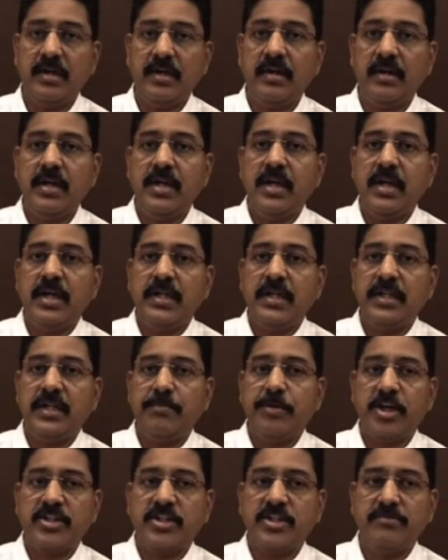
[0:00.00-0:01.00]
the
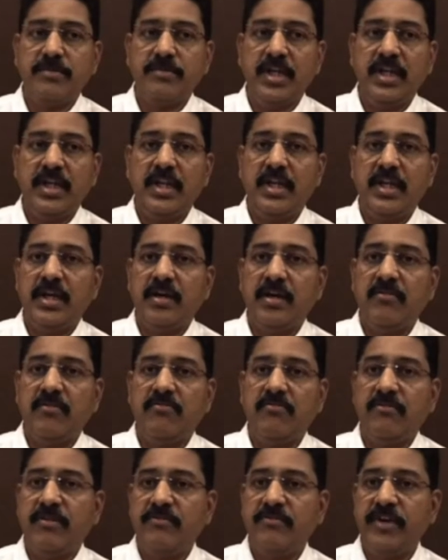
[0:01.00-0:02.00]
proximal
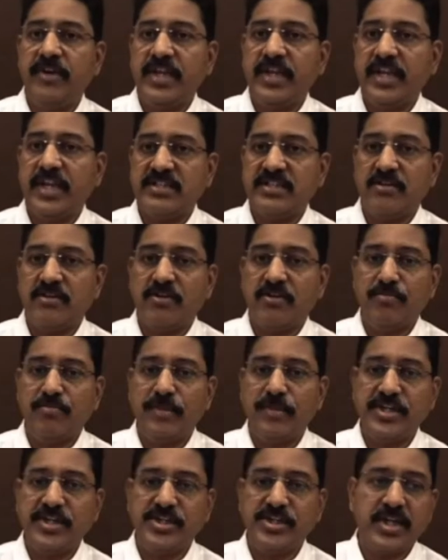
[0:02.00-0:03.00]
areas are all
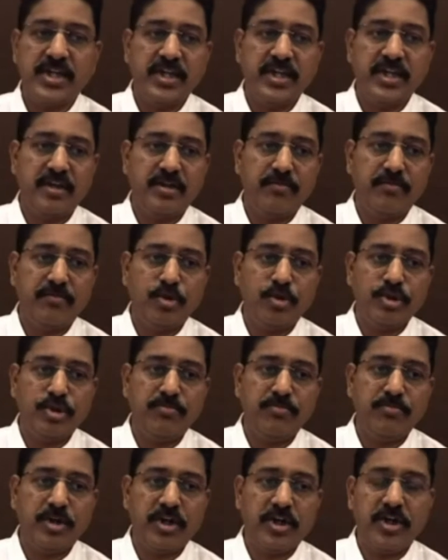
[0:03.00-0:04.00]
mentioned here. The most
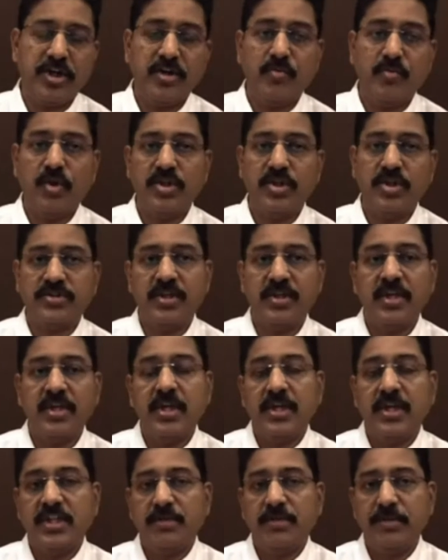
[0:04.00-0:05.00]
important was in the
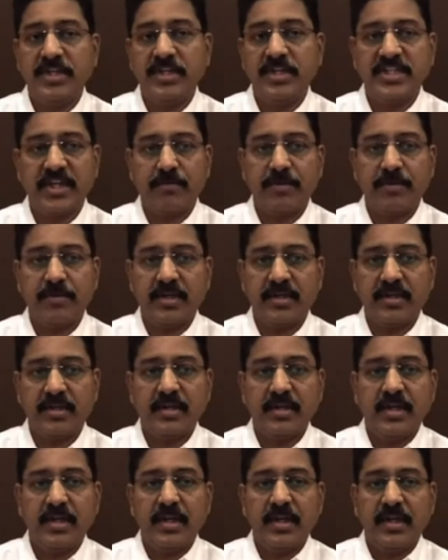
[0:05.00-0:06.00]
mid segment.
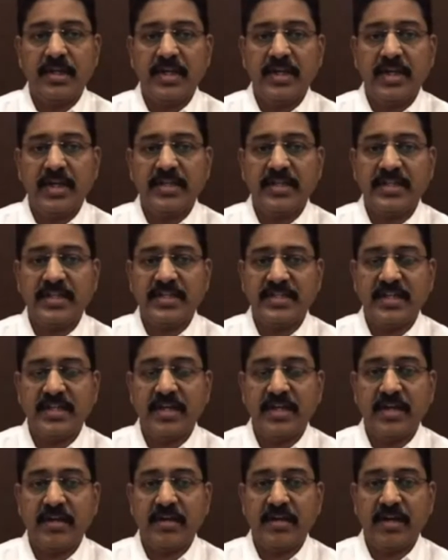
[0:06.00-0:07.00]
I
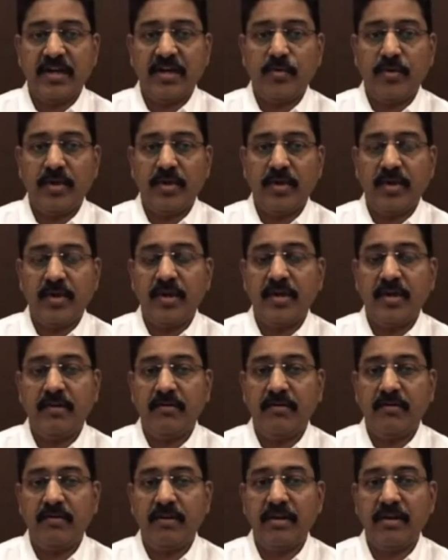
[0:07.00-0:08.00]
would
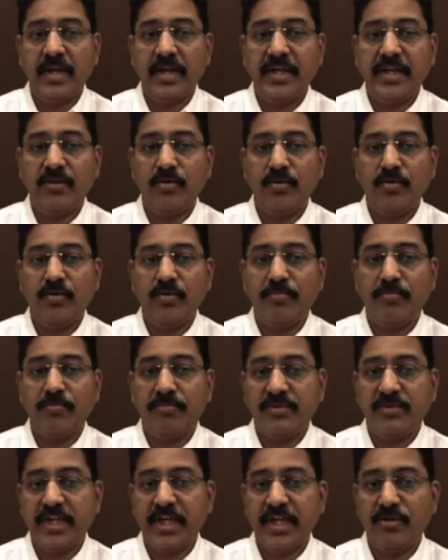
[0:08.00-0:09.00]
like you to
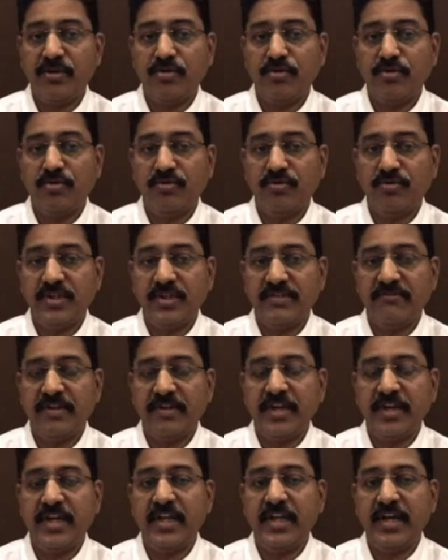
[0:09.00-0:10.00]
take you through this. We did
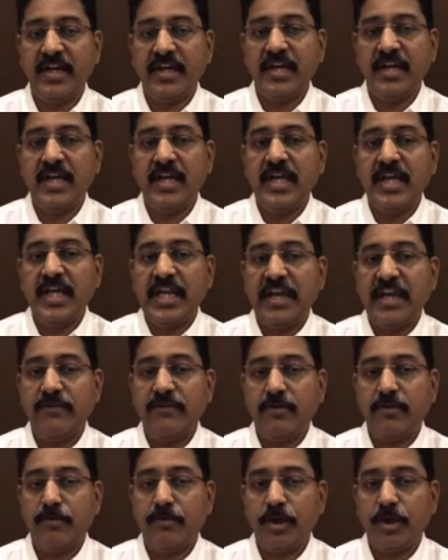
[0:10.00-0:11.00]
a live in a
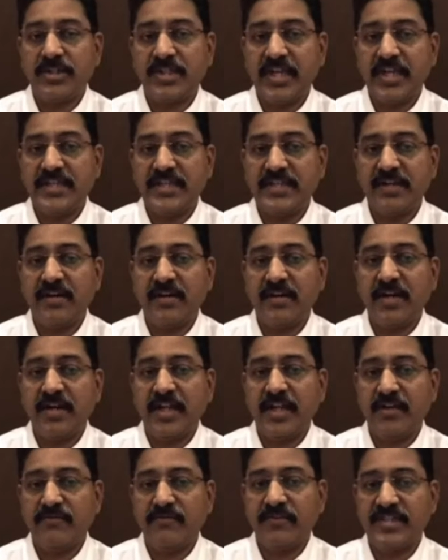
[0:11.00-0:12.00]
box case recording.
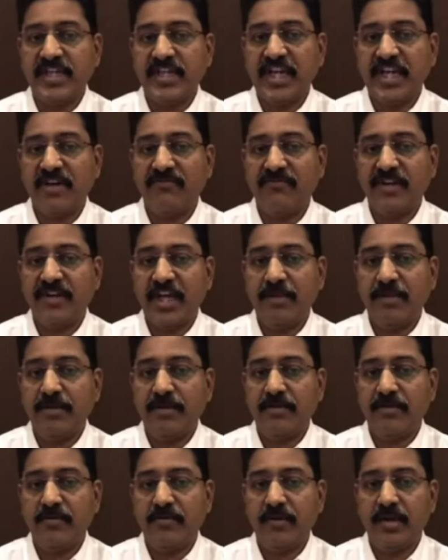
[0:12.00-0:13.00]
For sake of time, I
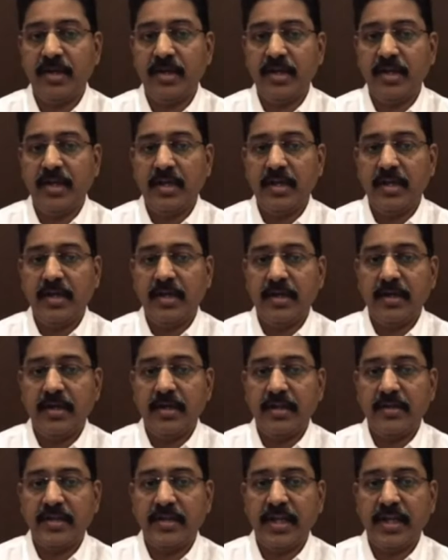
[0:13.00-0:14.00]
would
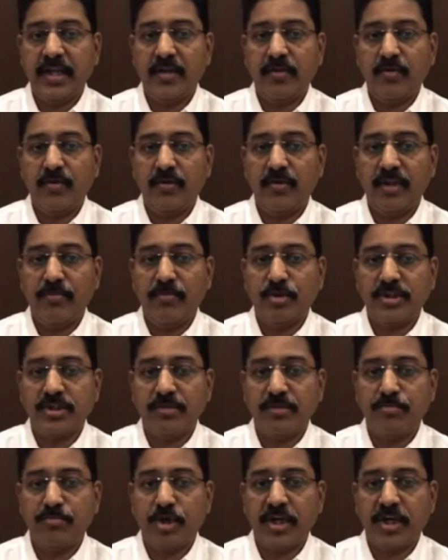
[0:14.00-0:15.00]
take you to the most
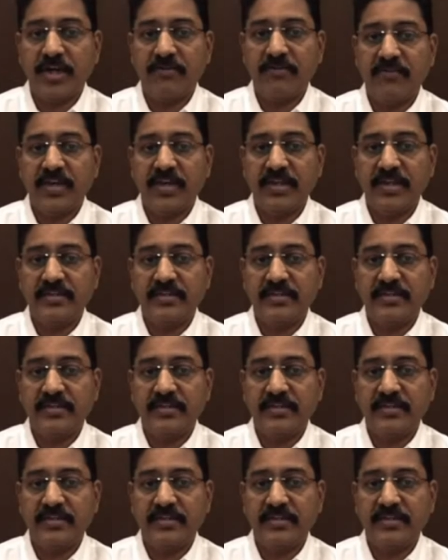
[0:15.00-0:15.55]
important phase